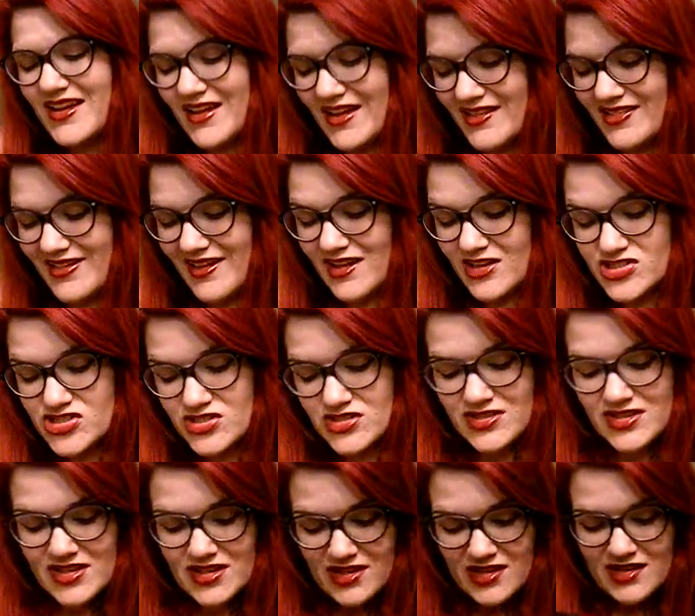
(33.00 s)
it's
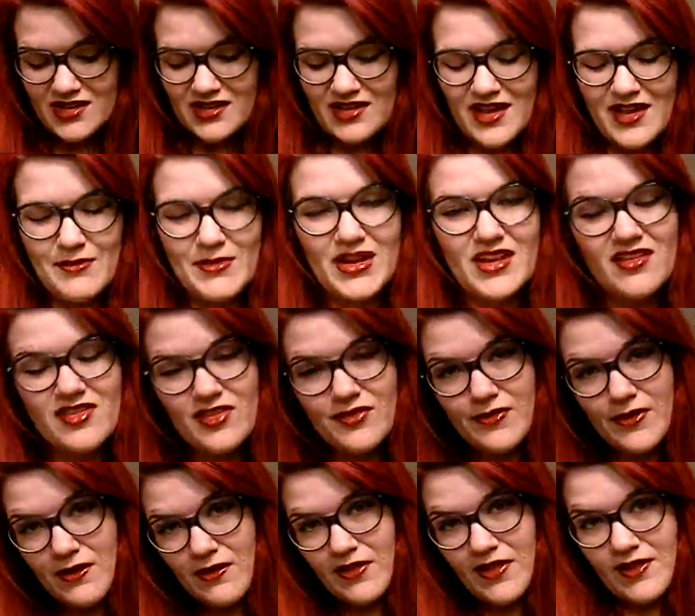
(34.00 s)
actually, I mean, it's
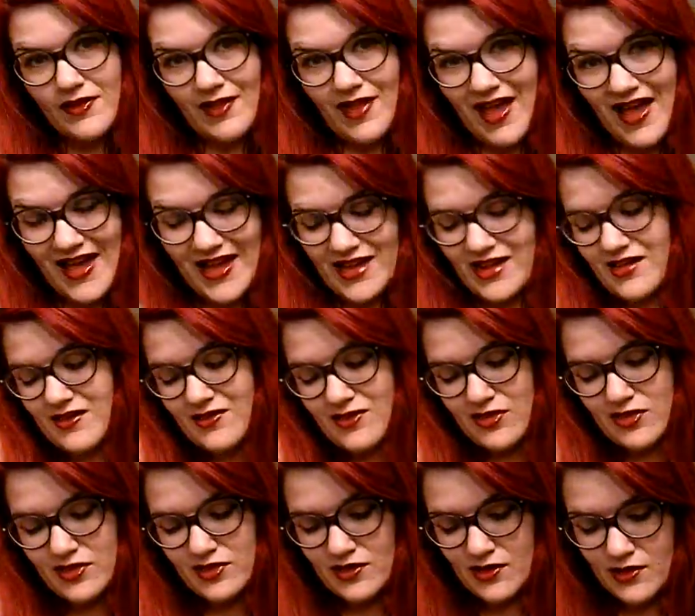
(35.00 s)
fairly light.
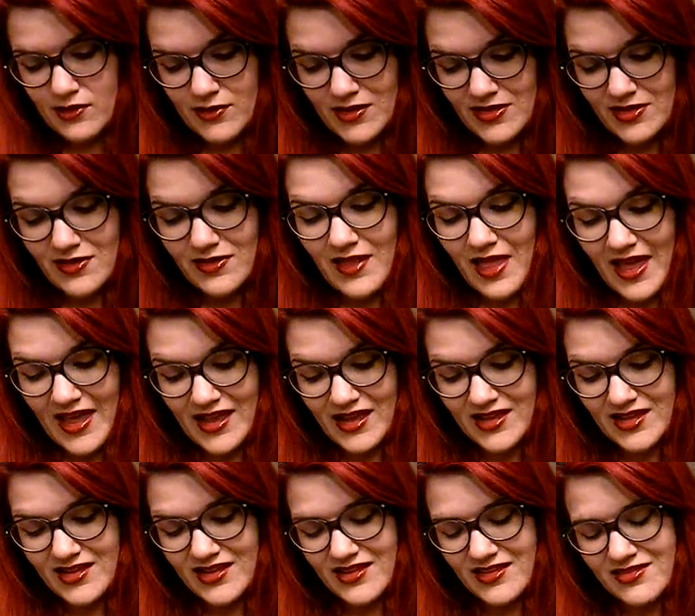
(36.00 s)
So it's a light,
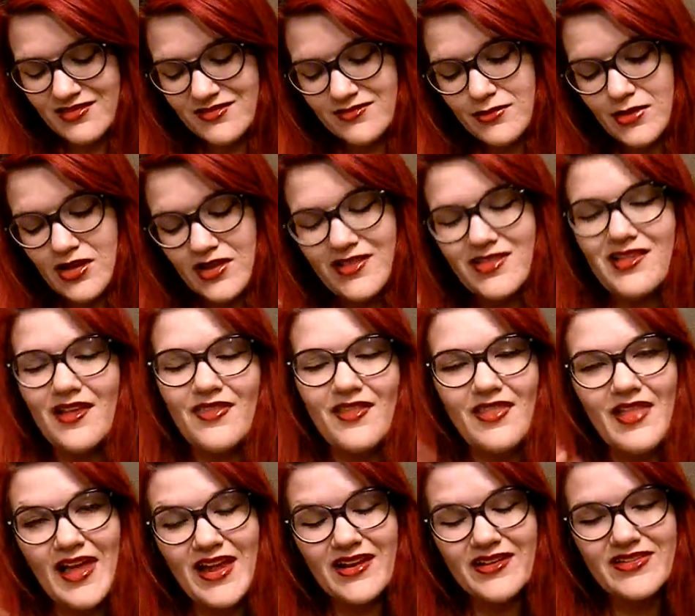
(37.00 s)
well, it's not the
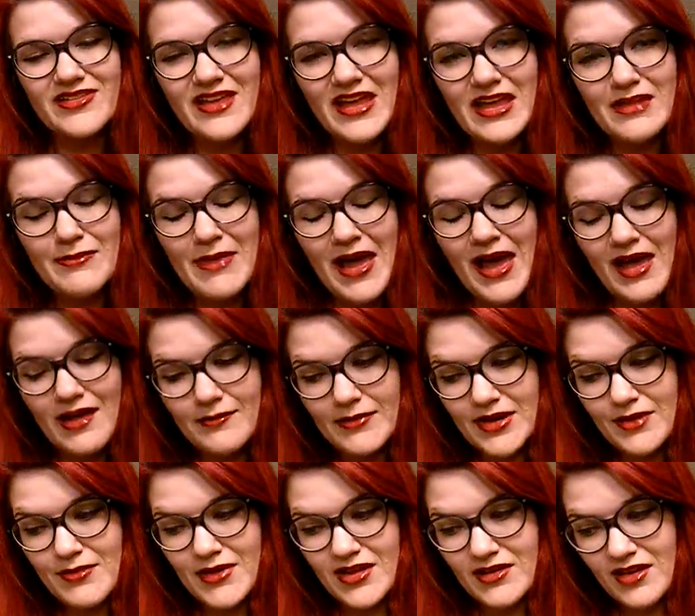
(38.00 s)
lightest handbag, but I
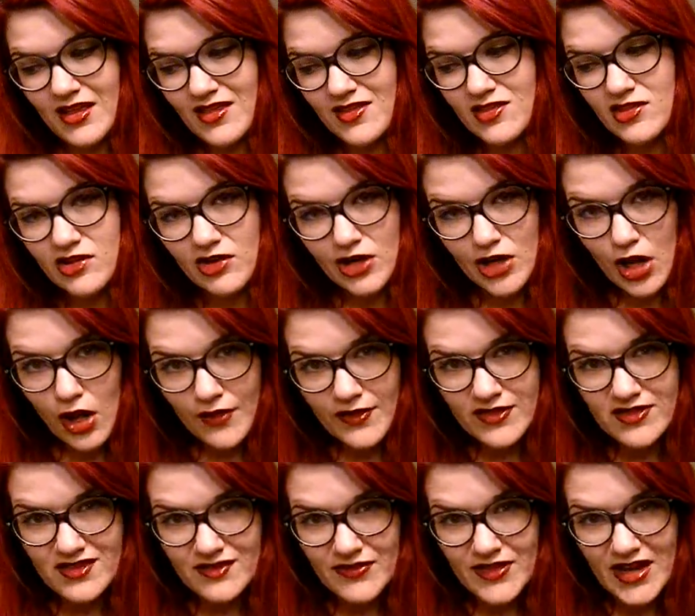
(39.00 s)
mean, considering all the
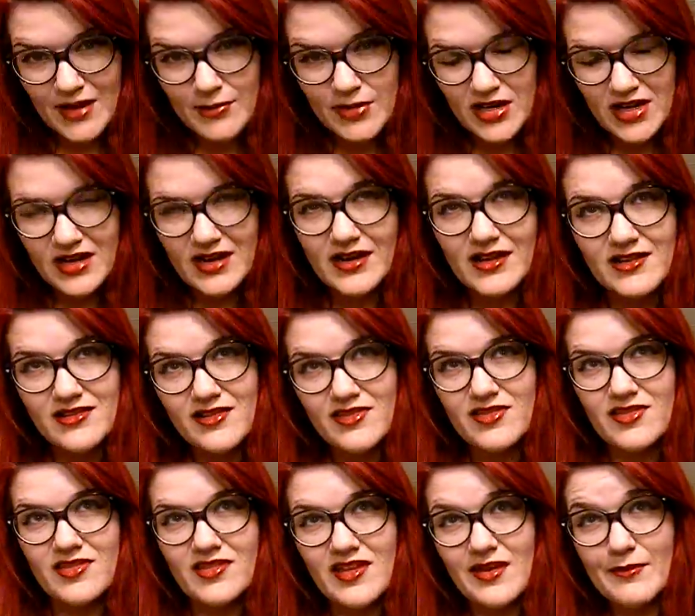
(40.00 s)
stuff that I put in, it
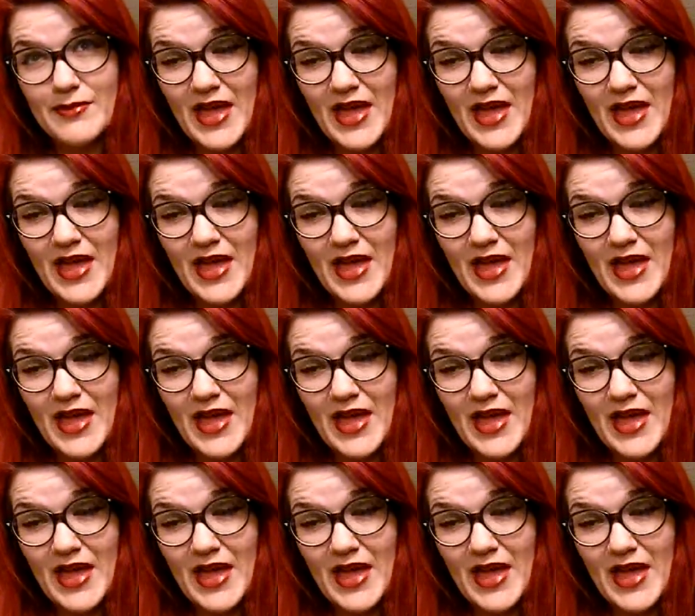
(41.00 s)
doesn't seem